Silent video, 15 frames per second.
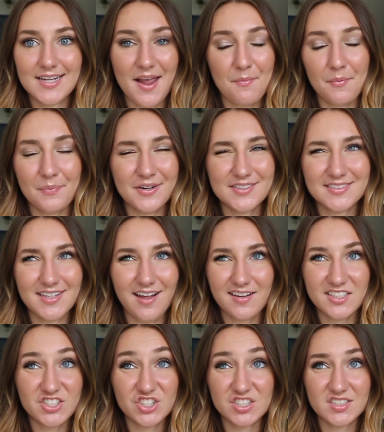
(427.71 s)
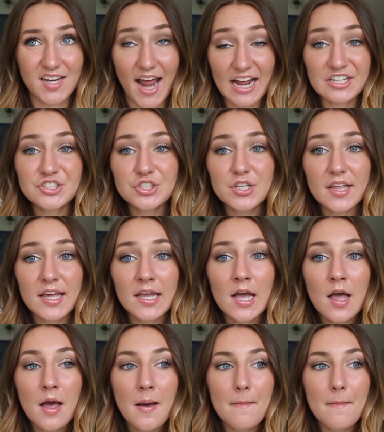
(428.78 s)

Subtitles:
type of personality just naturally,